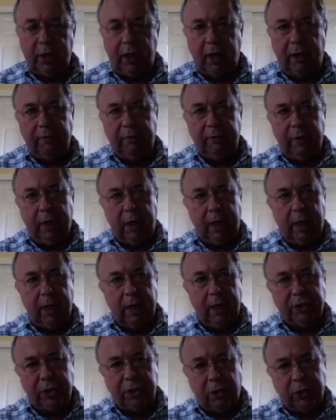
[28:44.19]
of
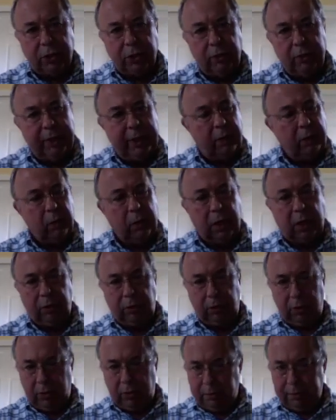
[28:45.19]
uh, social network
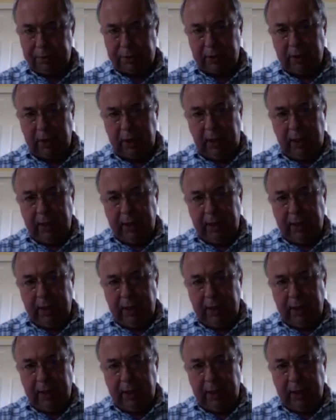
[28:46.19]
groups